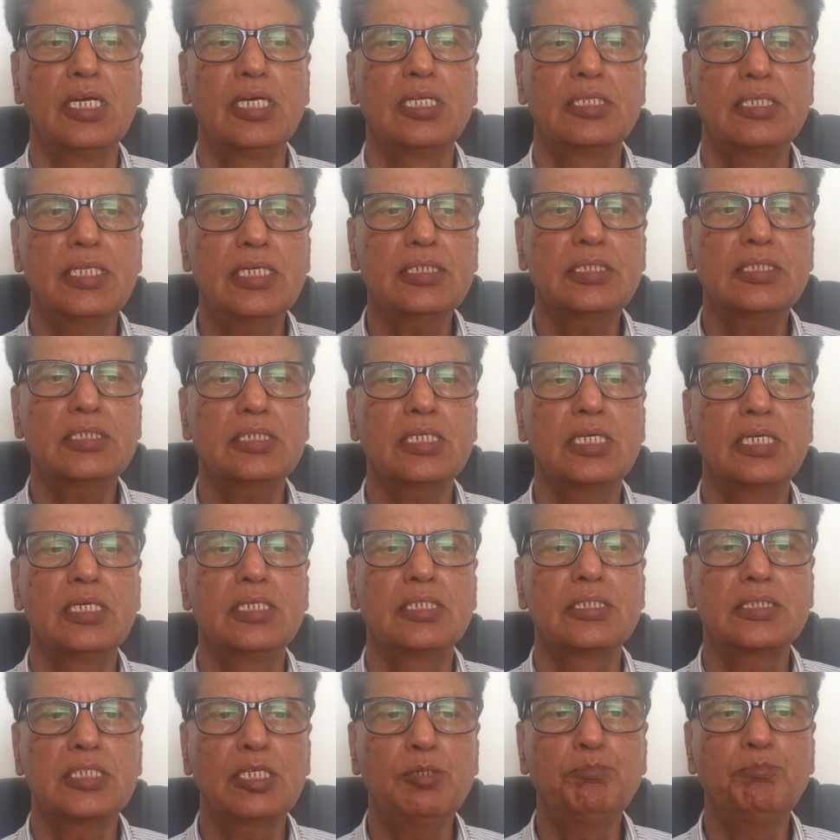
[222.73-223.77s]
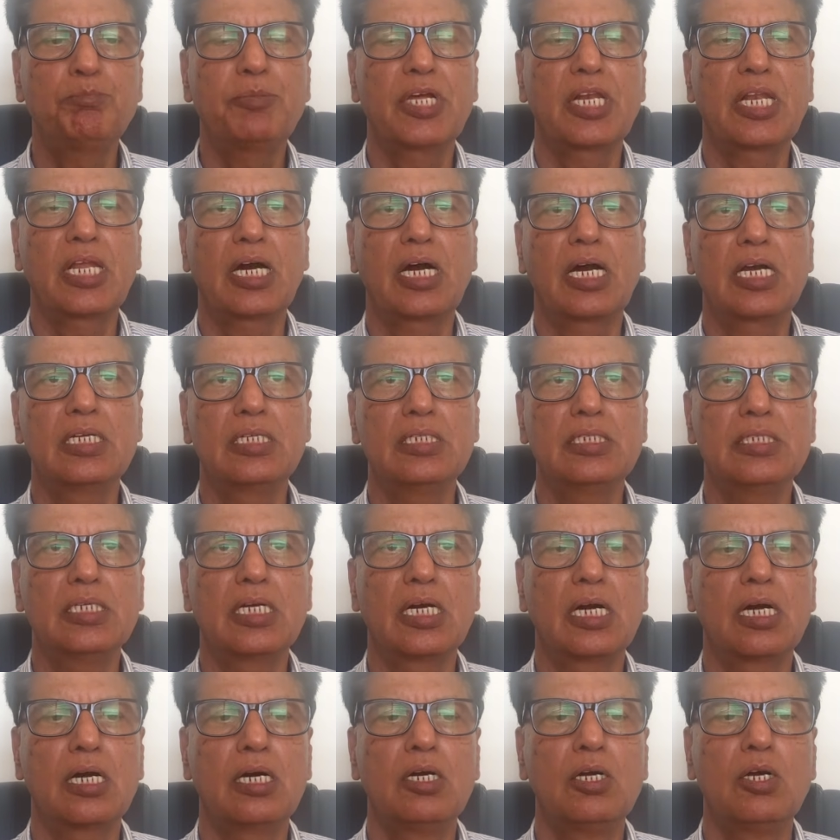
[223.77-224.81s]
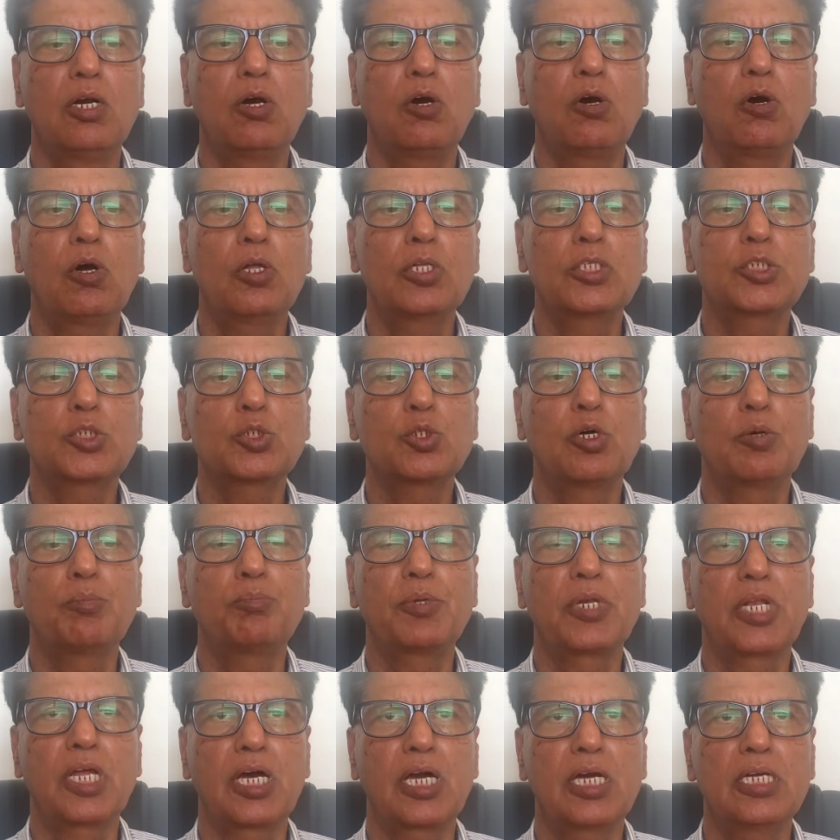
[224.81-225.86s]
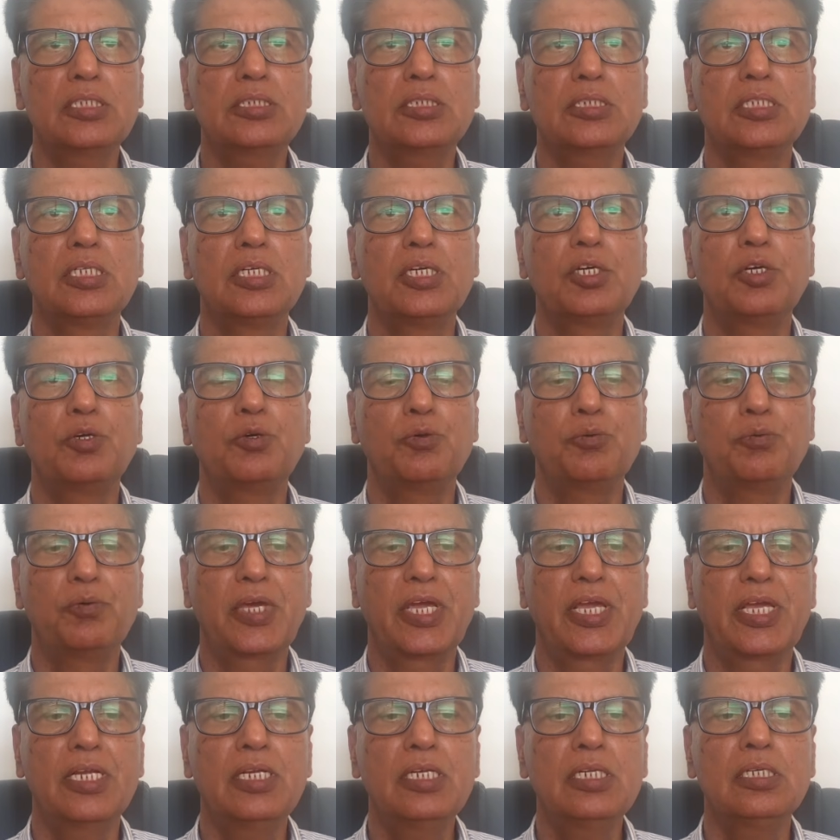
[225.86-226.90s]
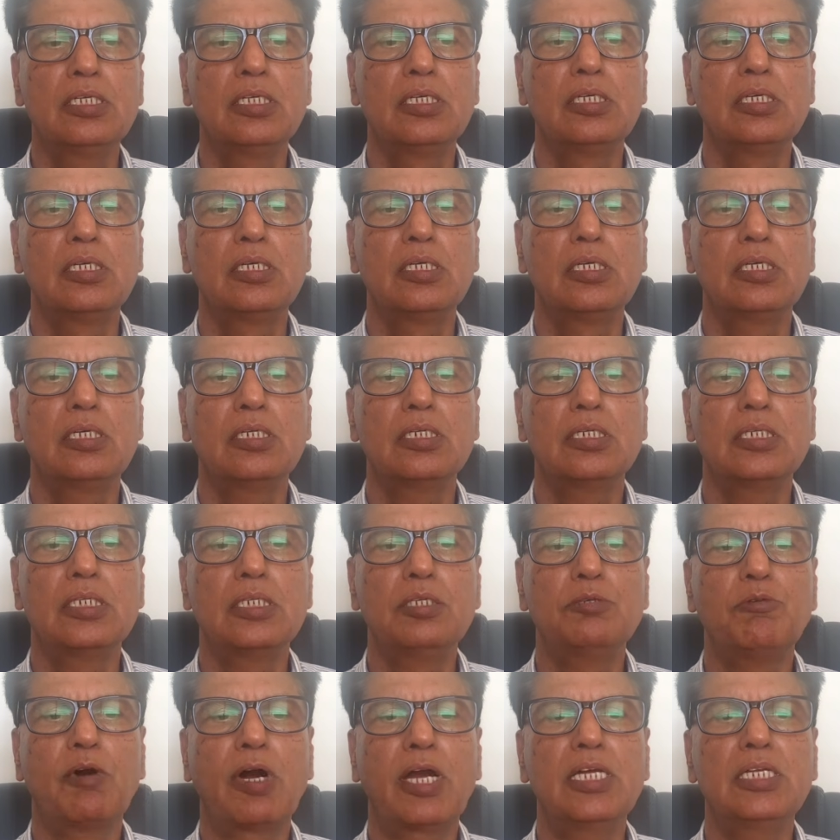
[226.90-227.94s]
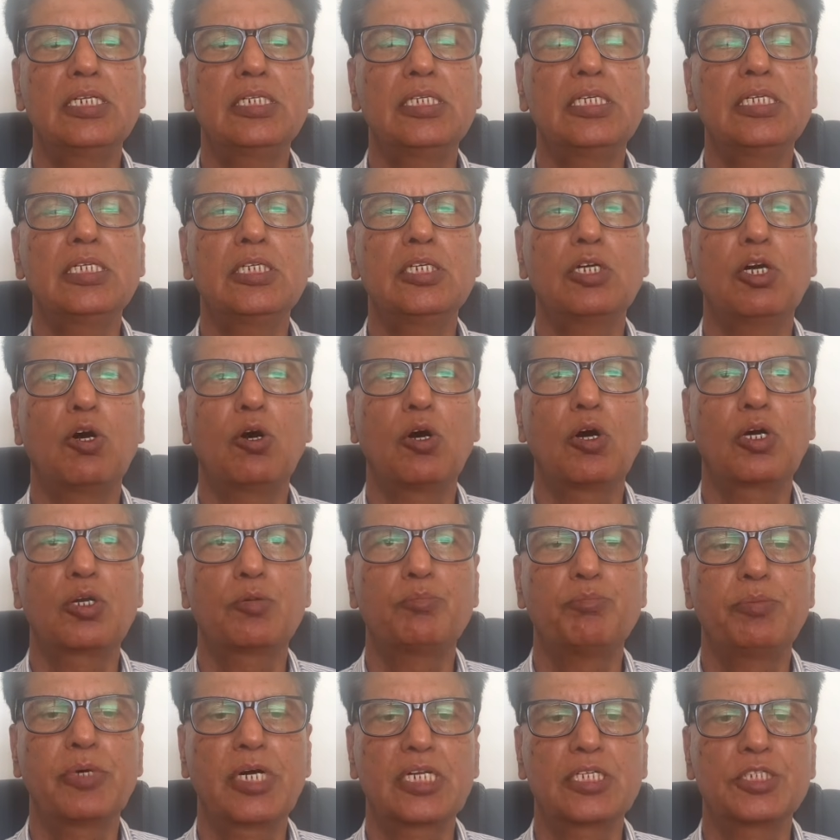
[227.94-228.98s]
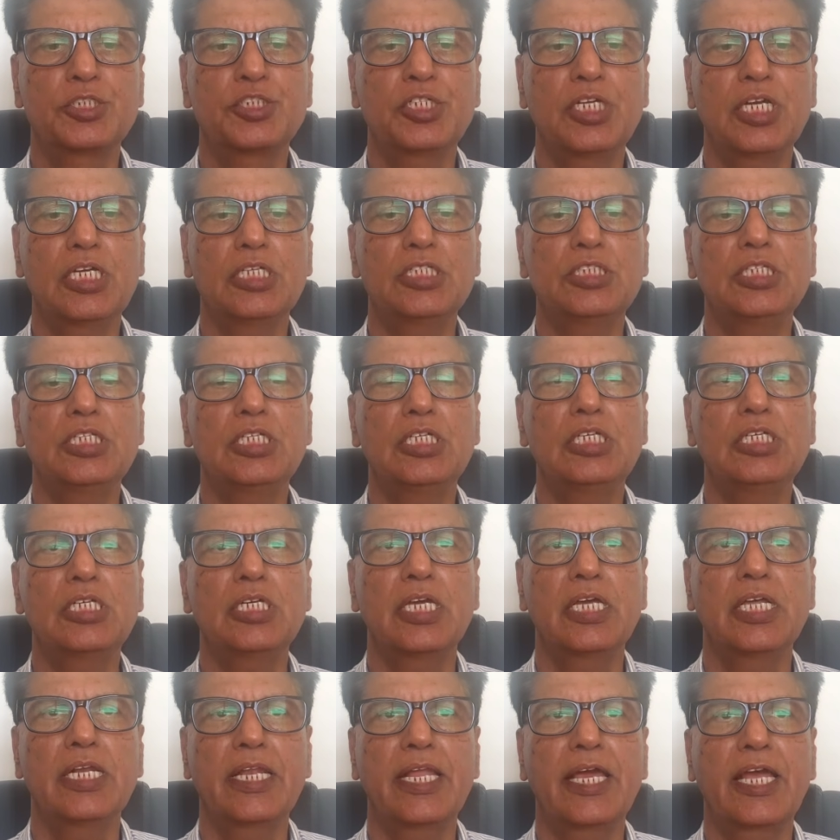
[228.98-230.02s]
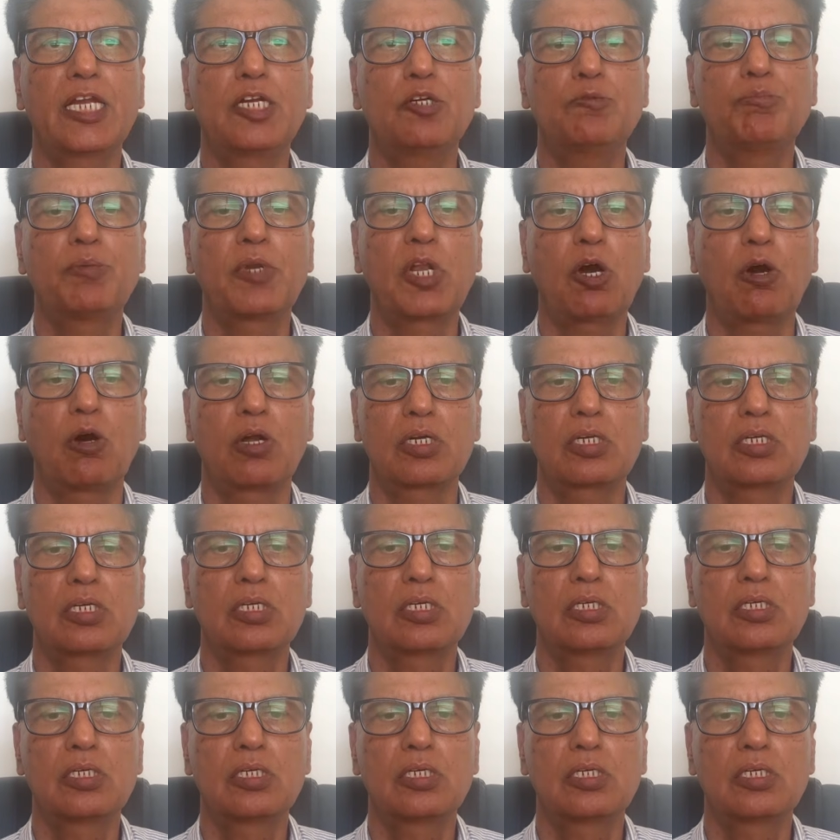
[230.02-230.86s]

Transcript: This simple idea also applies when dividing or purchasing a land plot.